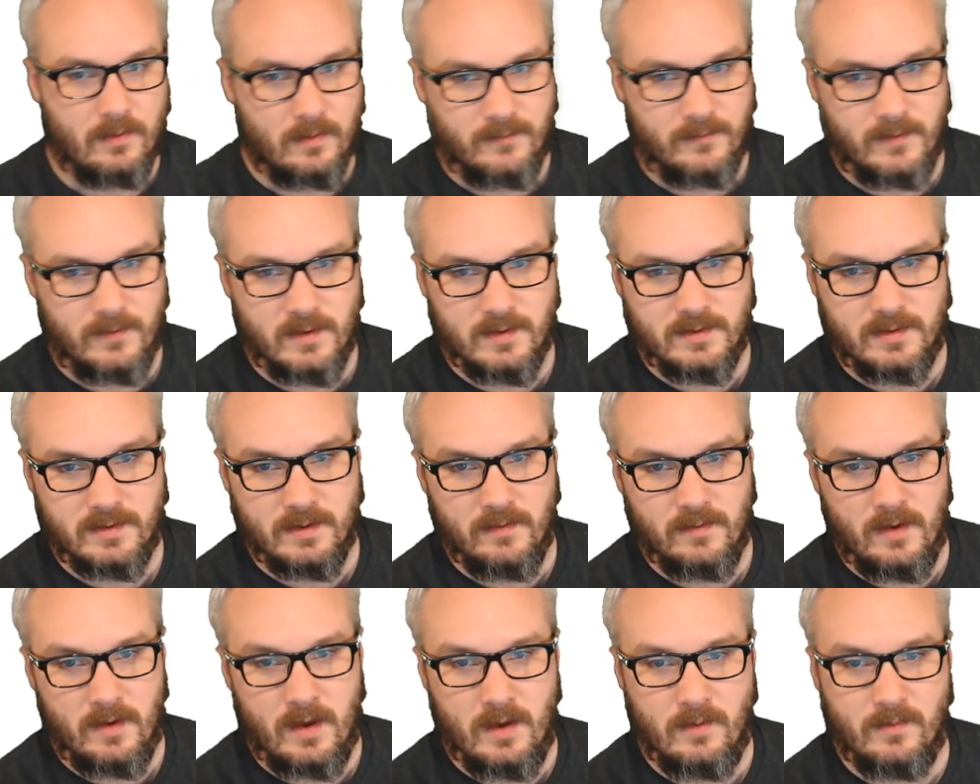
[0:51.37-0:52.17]
First
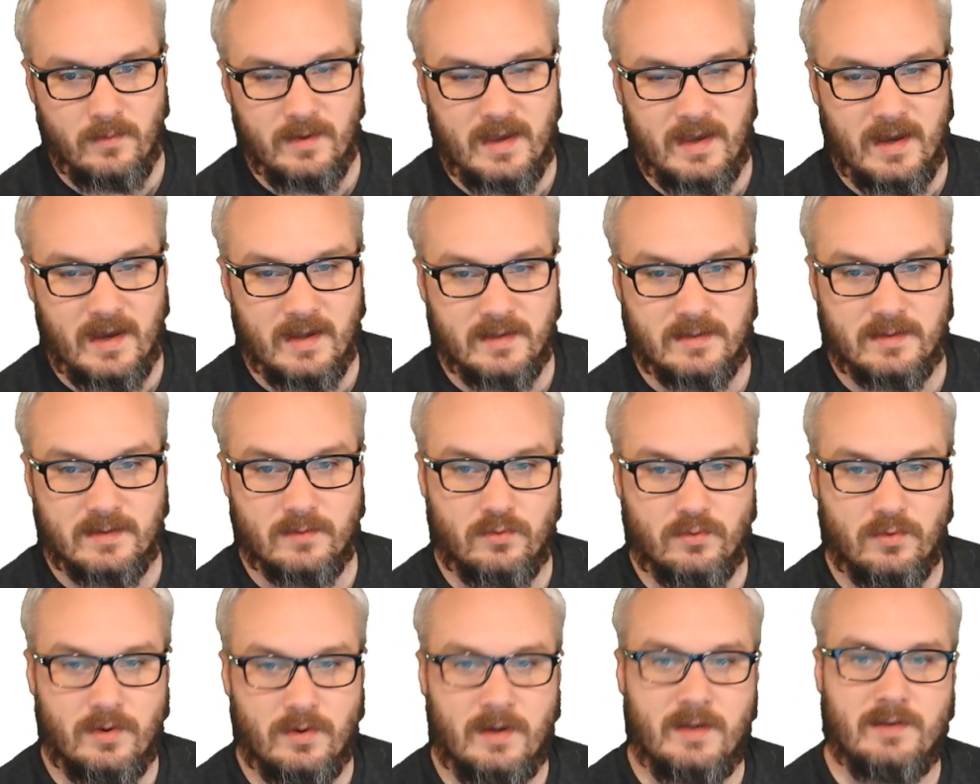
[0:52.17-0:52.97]
of all, we got some
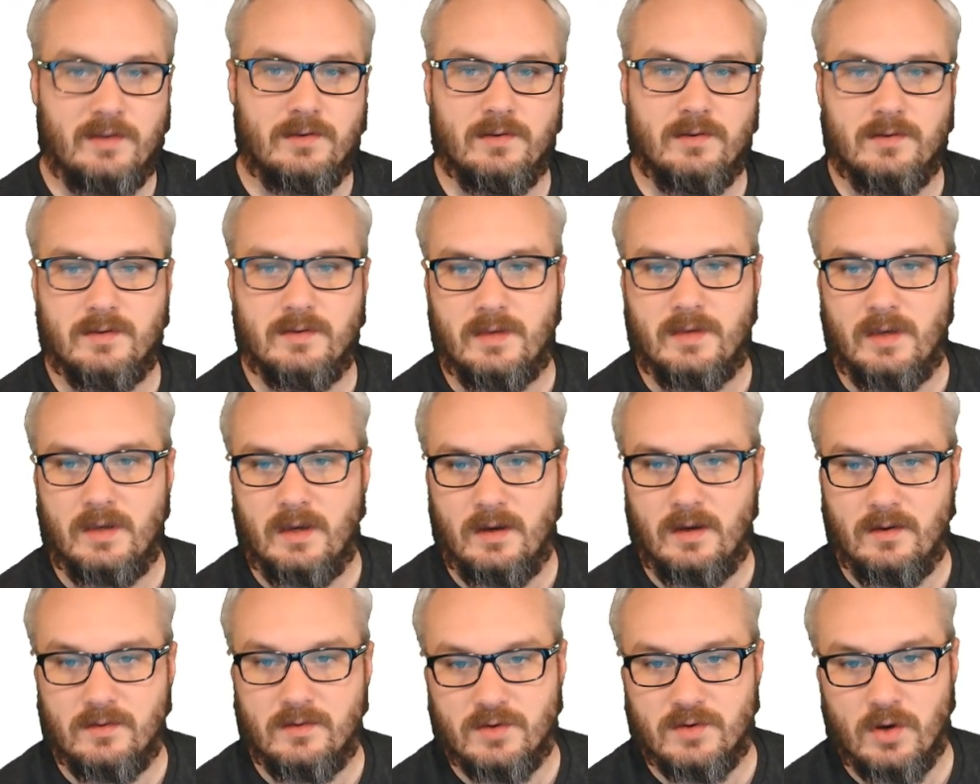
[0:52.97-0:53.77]
creatures
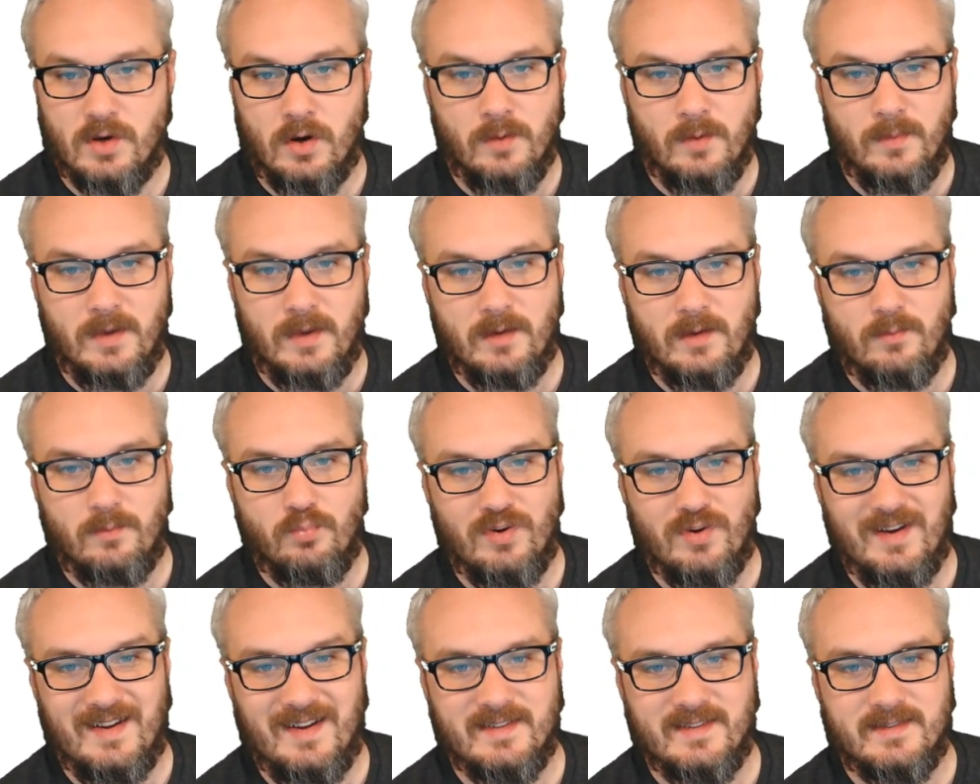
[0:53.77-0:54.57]
here. Charming
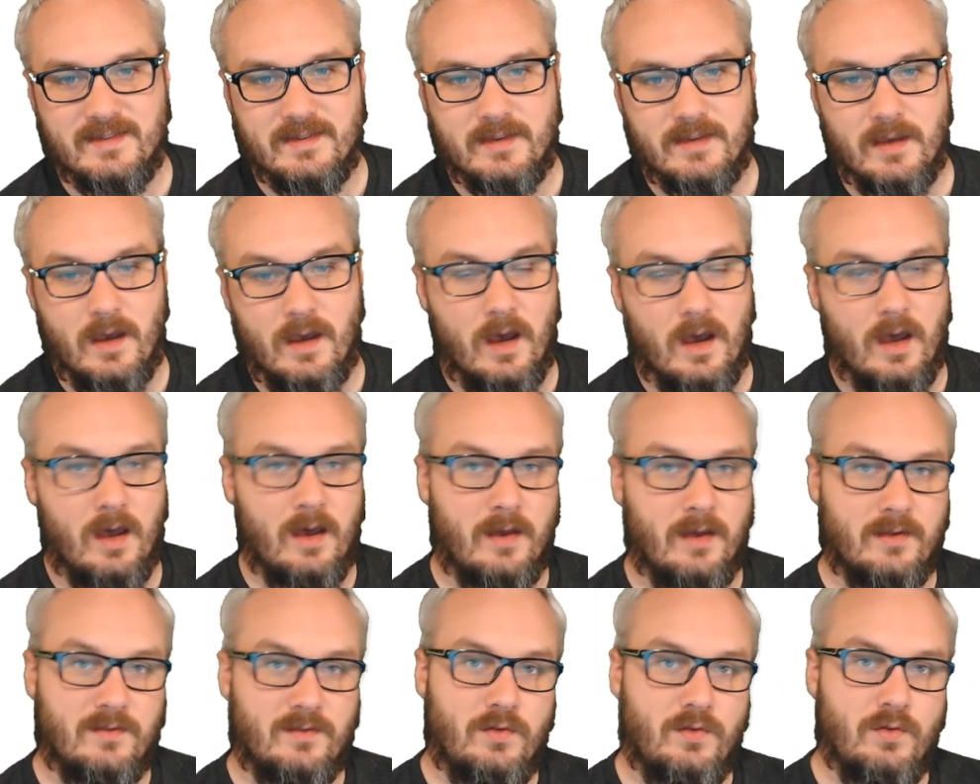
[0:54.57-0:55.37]
Prince,
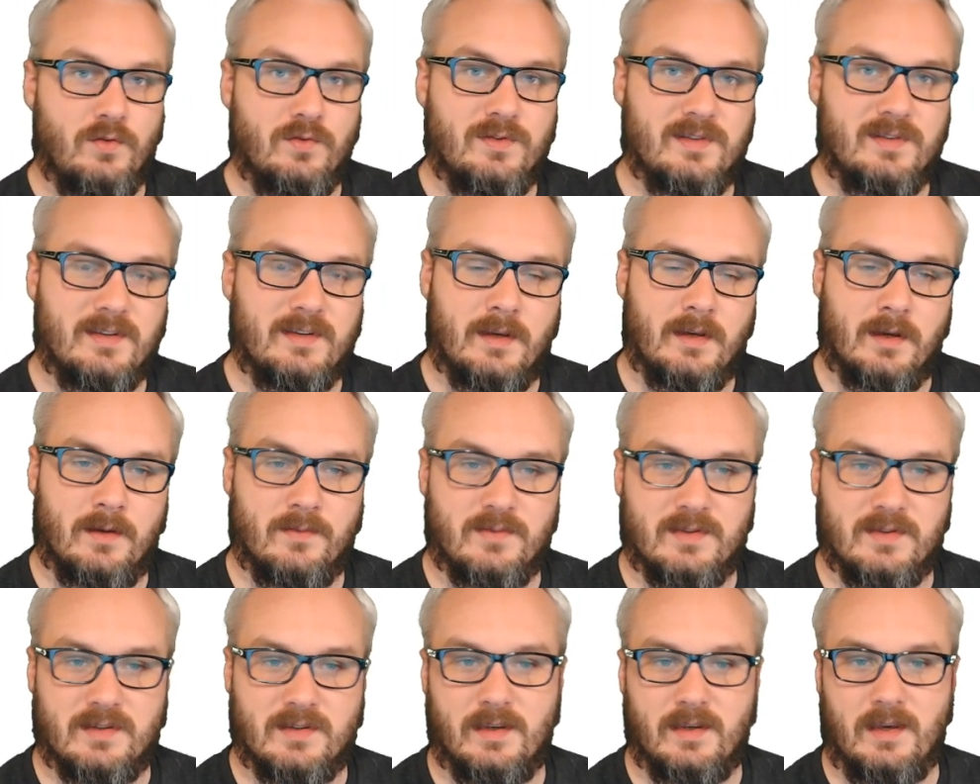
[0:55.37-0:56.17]
2
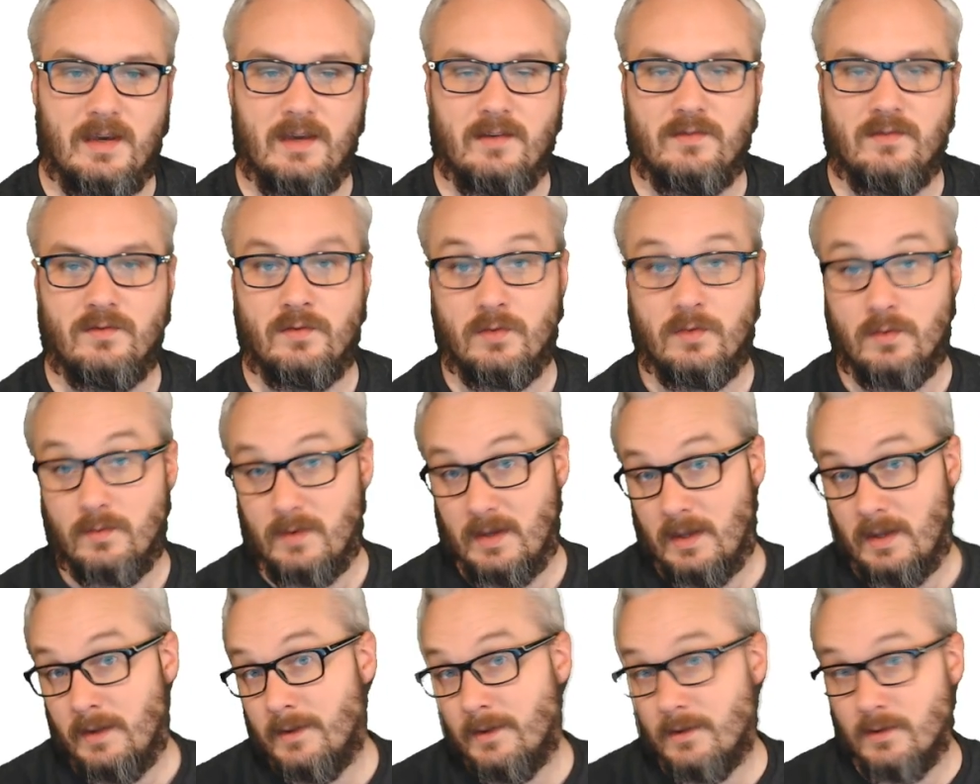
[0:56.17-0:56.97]
CMC to
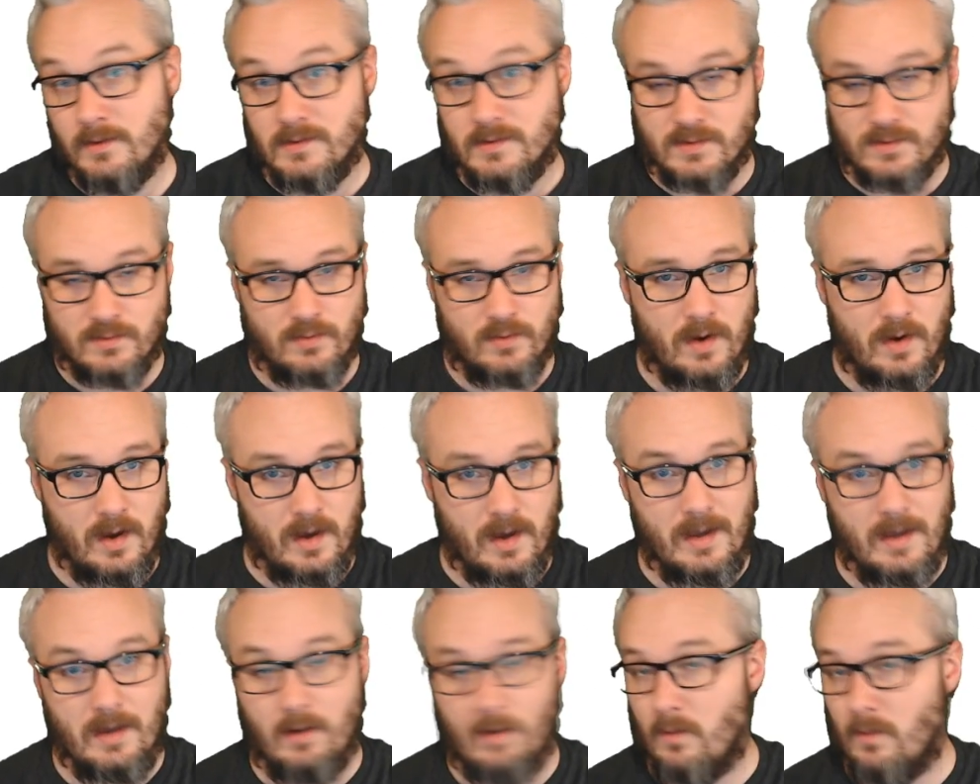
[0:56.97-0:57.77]
either
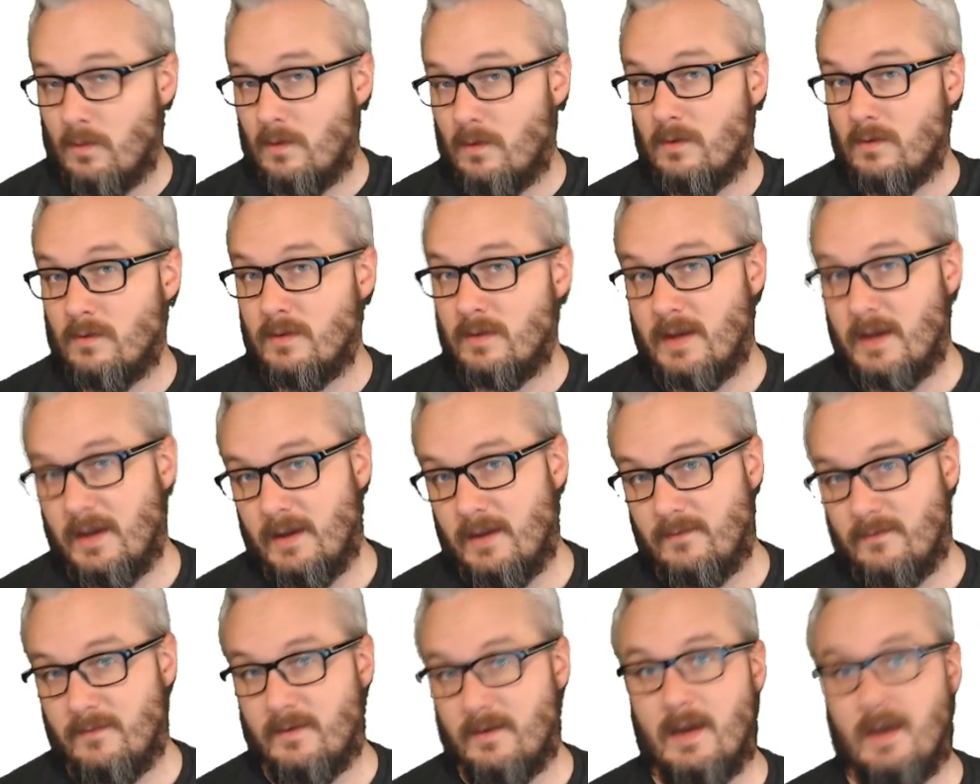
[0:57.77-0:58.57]
scry or
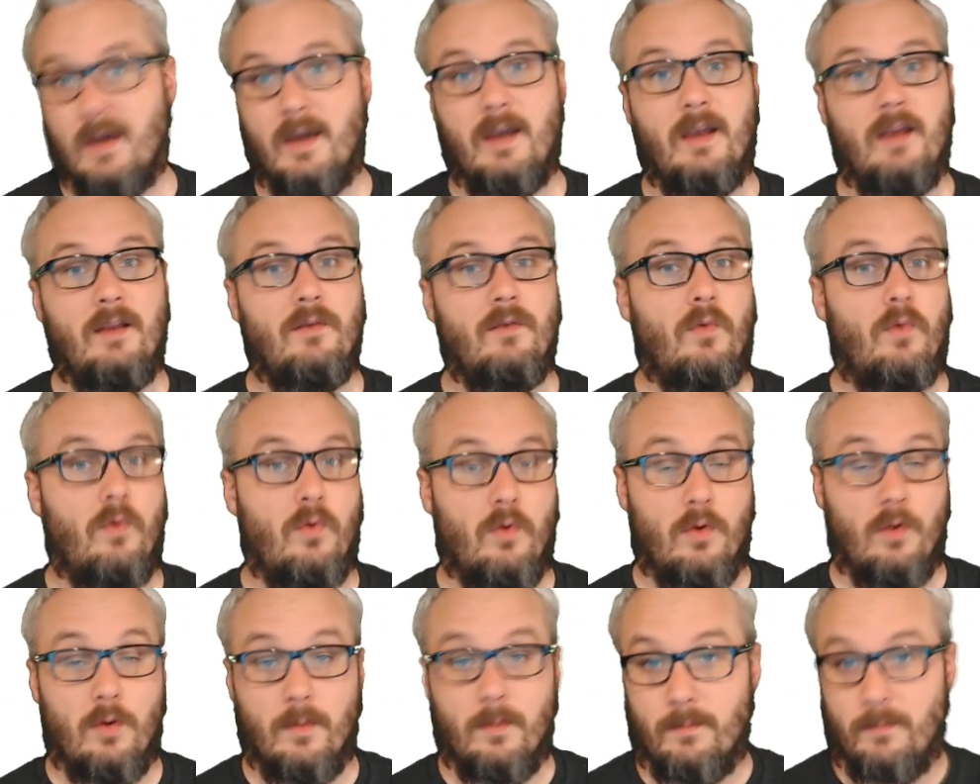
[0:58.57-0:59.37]
life gain
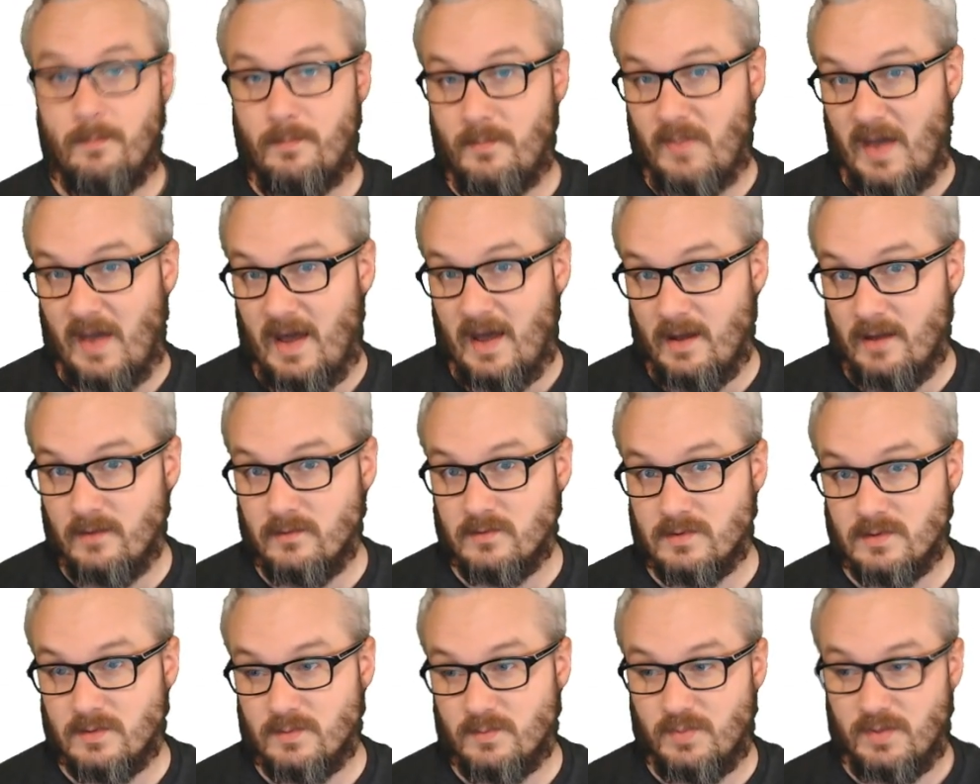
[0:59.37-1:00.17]
or
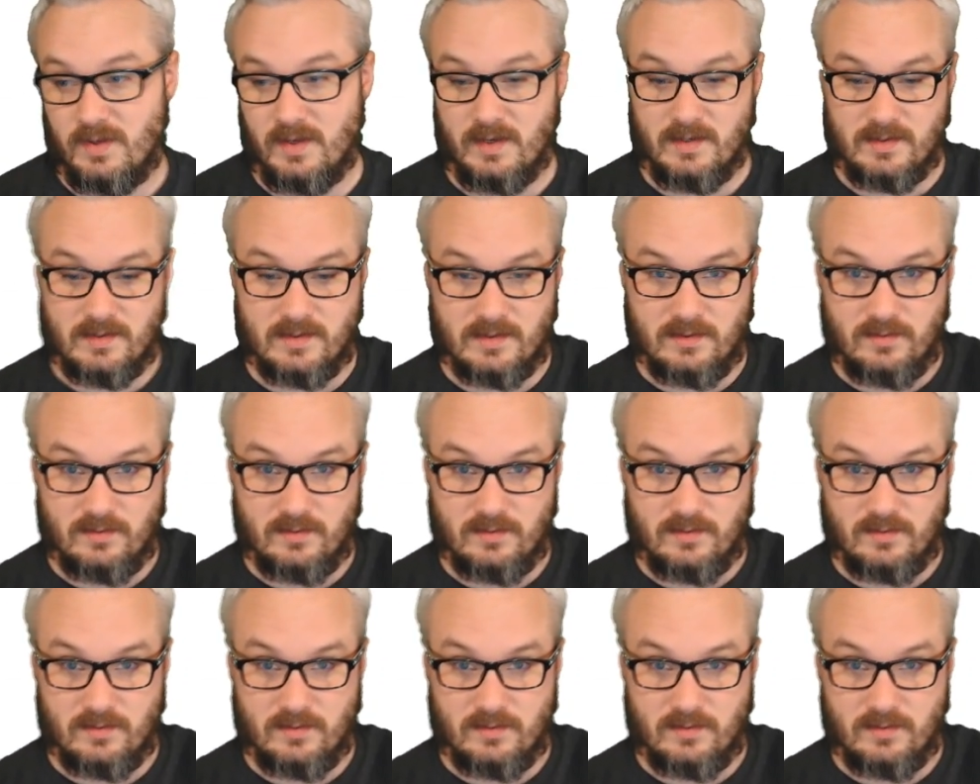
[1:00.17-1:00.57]
bounce, plus